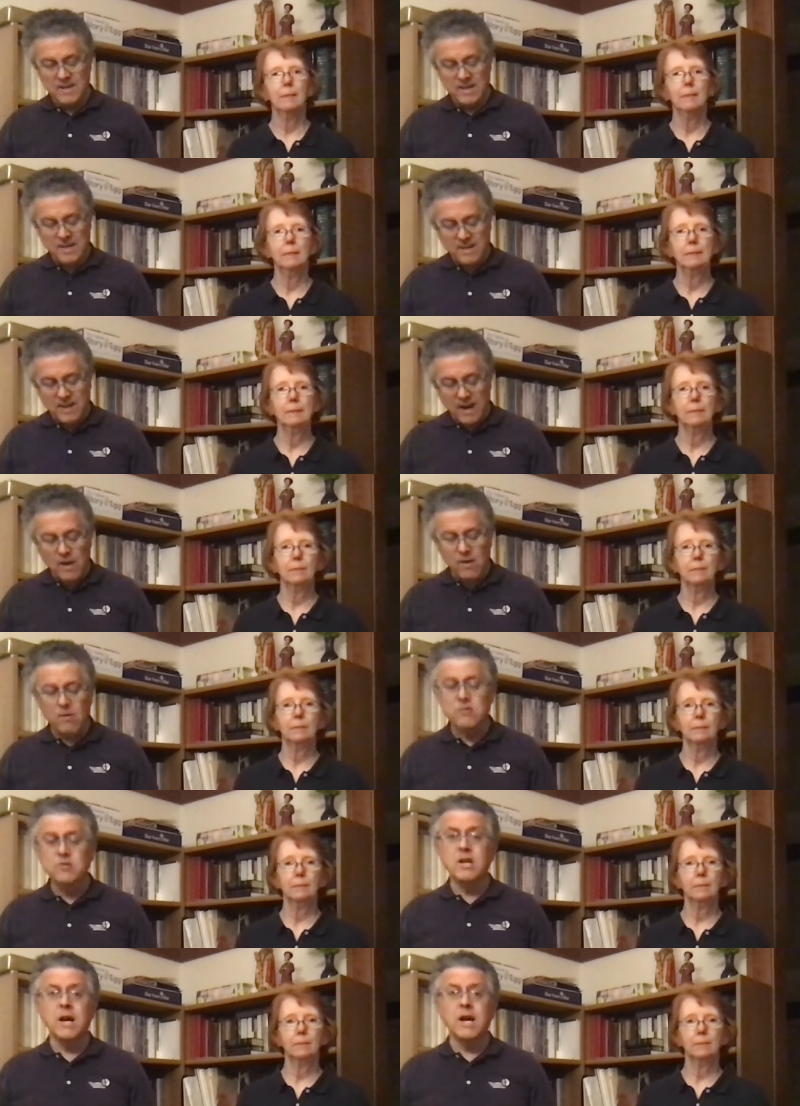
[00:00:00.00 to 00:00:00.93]
Speaker 1: It's our
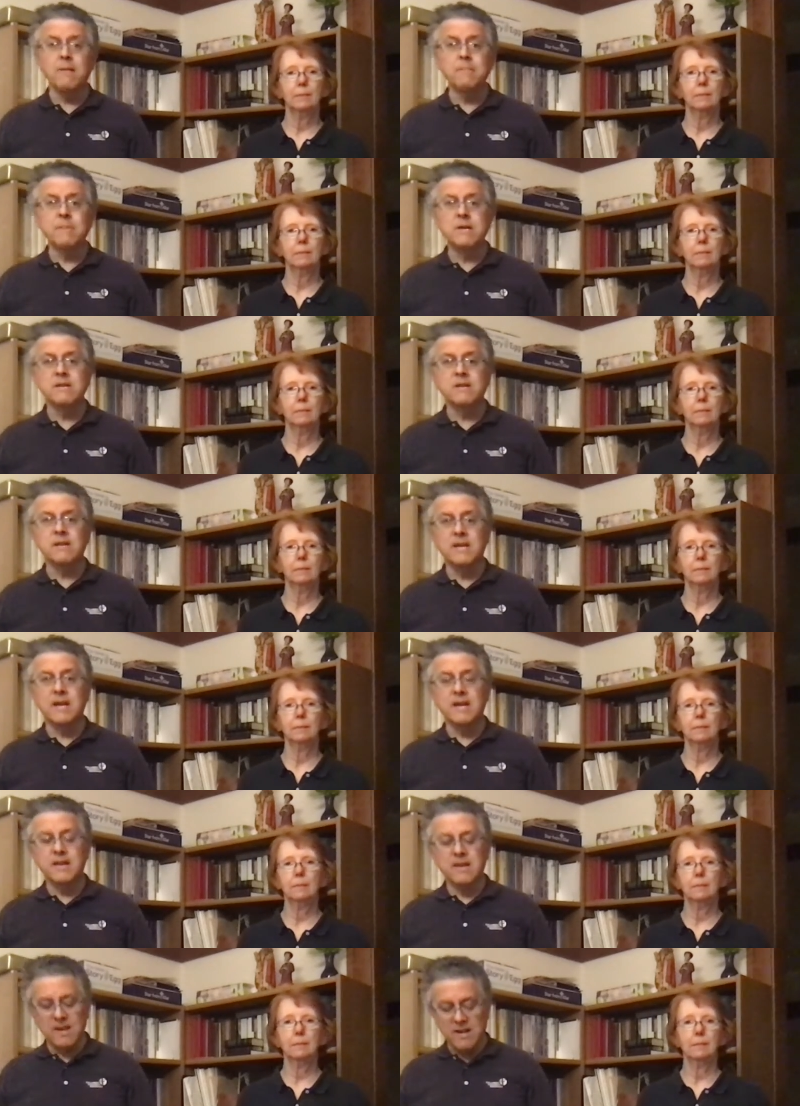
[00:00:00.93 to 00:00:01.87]
job to
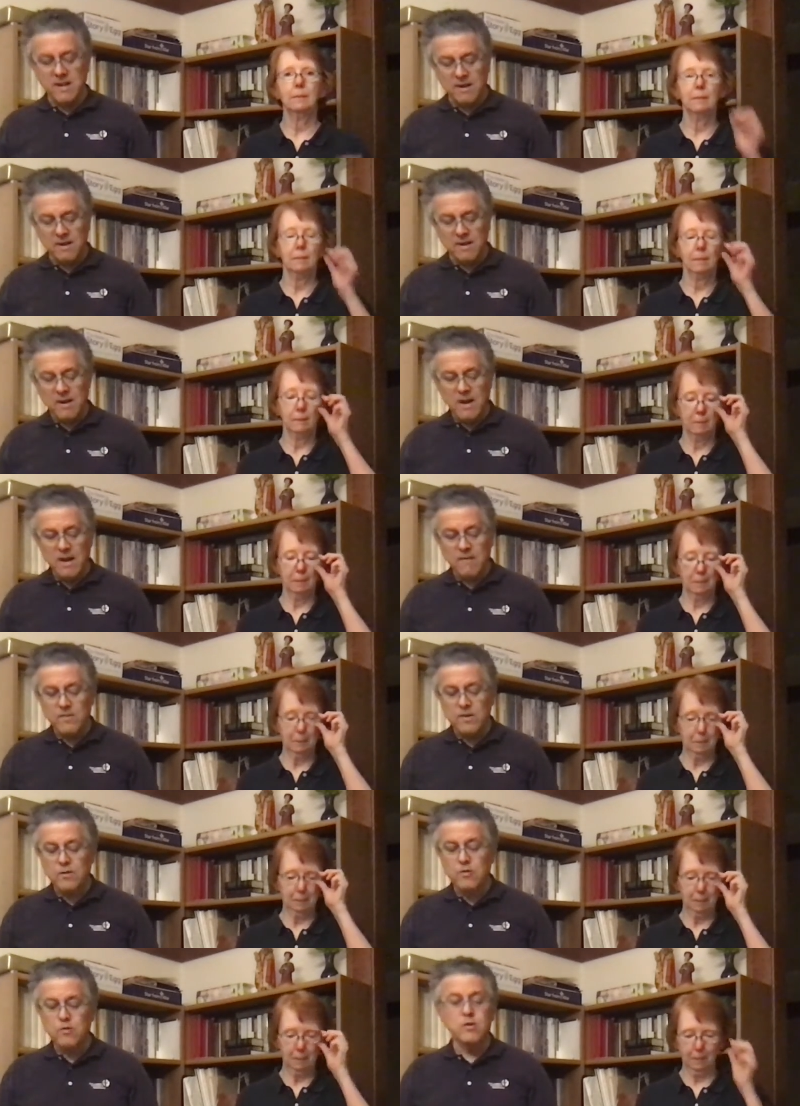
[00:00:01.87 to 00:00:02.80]
take care of
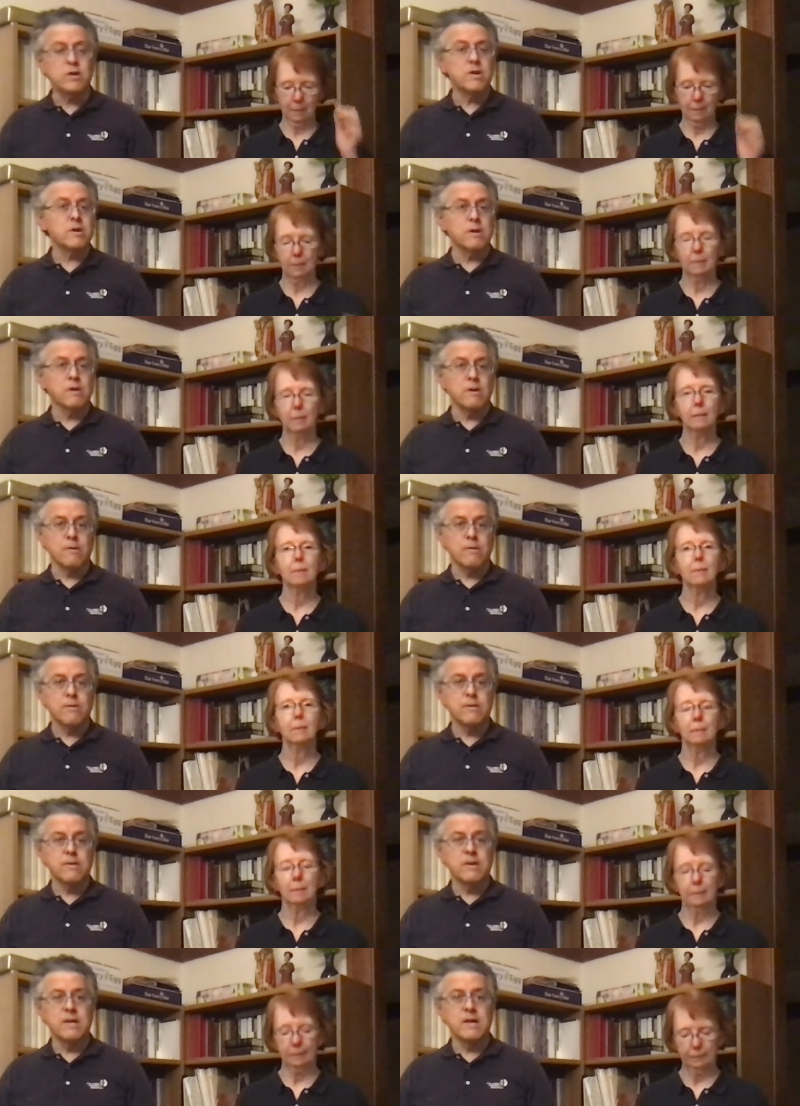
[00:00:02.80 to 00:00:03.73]
this good
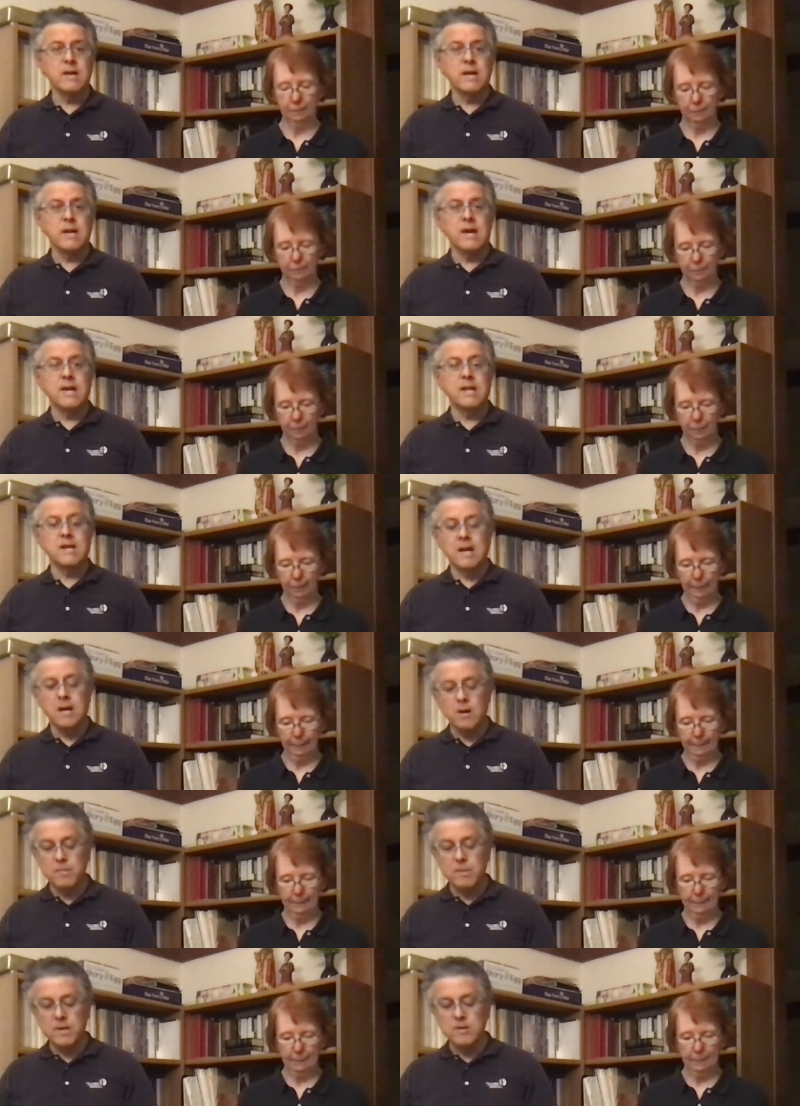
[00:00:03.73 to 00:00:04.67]
earth and
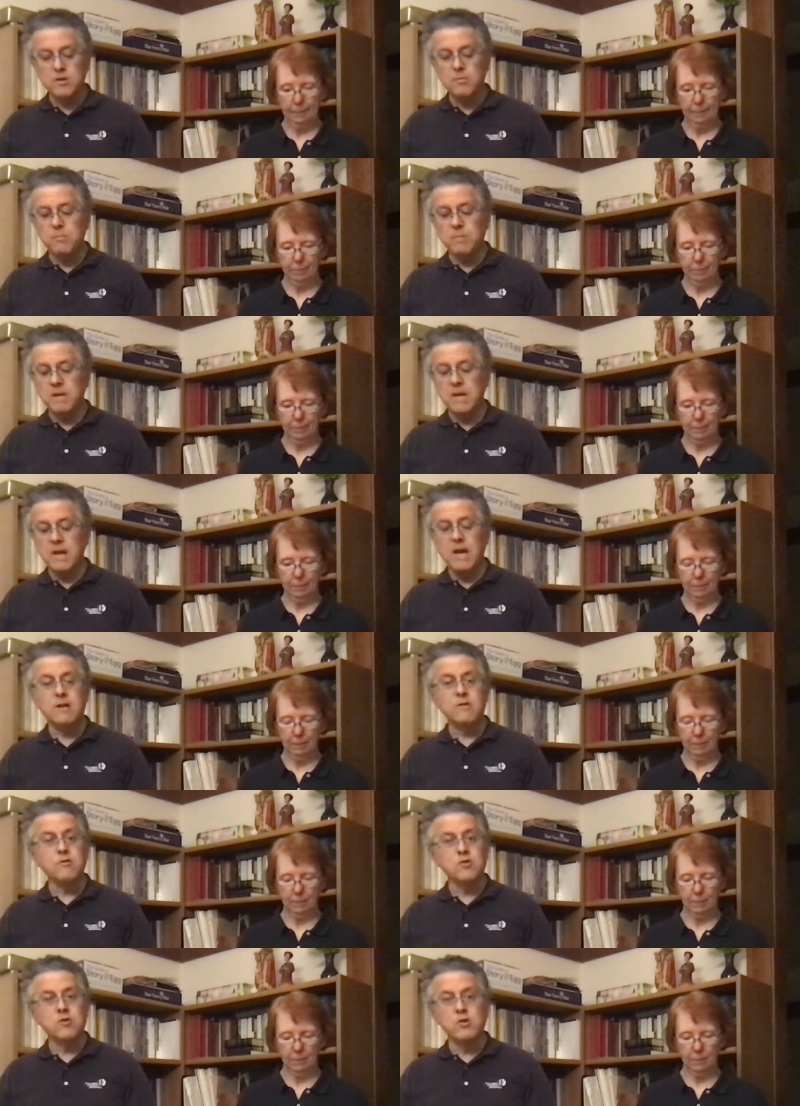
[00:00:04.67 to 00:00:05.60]
help it to be
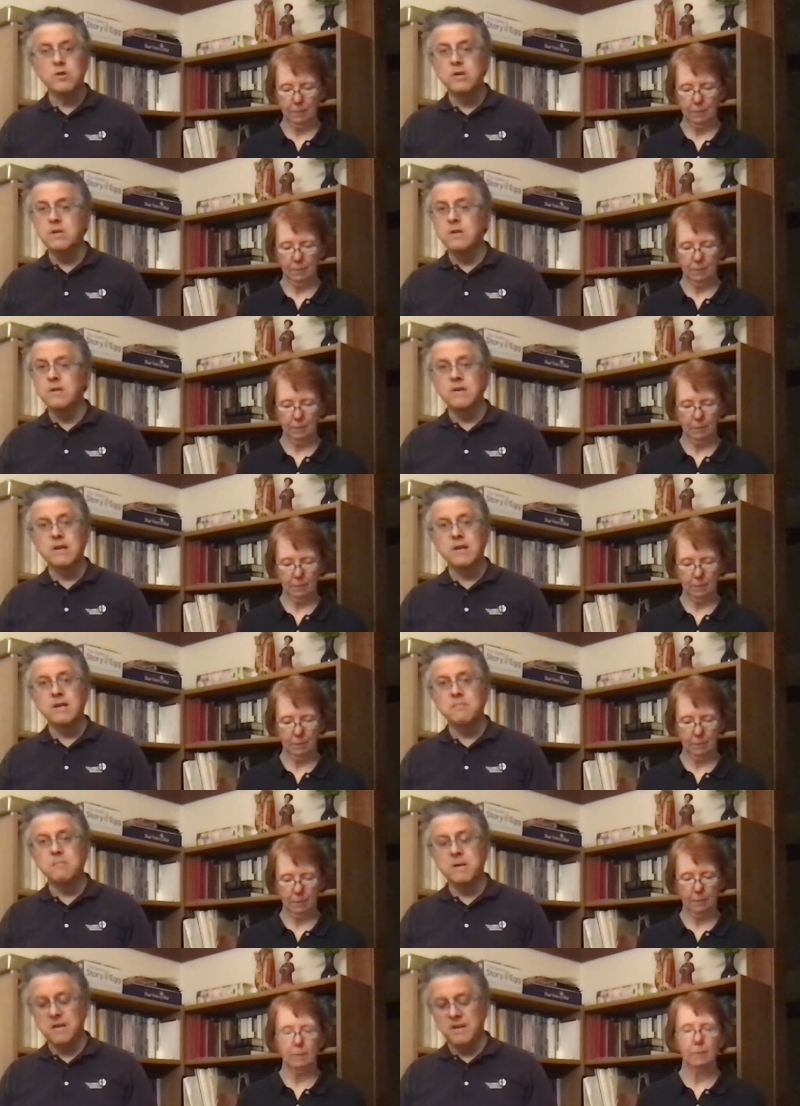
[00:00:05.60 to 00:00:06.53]
as good as it
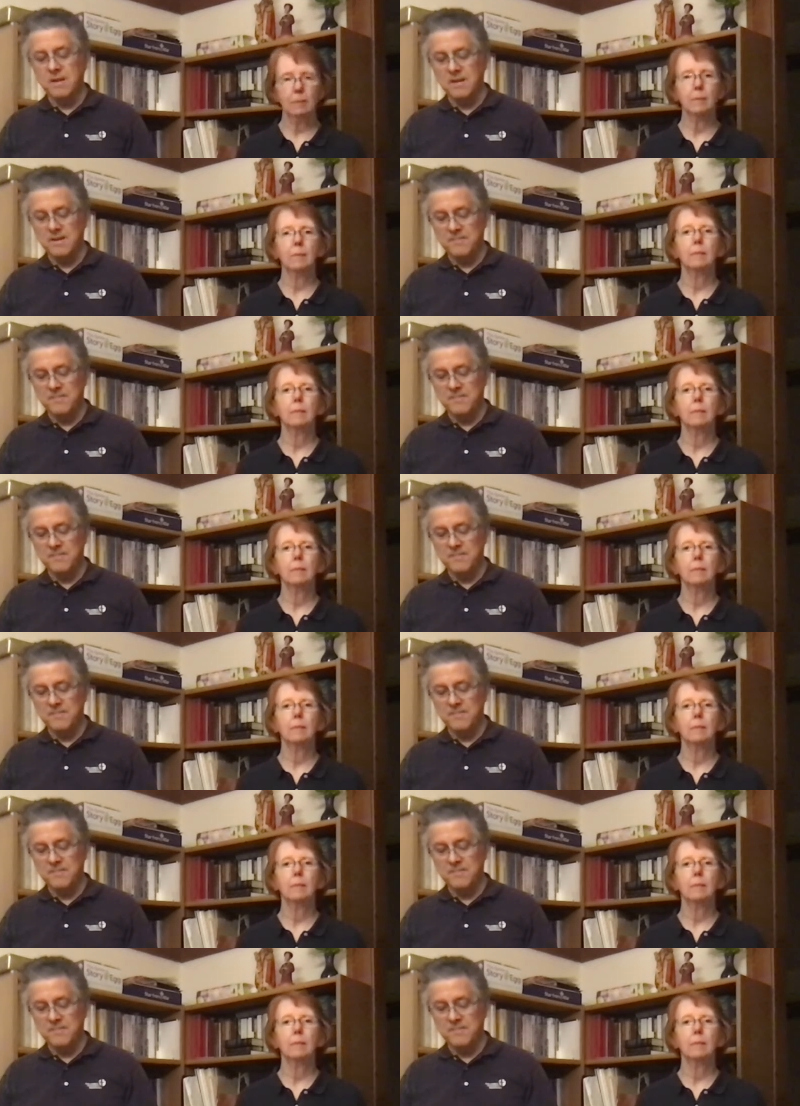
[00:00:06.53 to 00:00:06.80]
can be.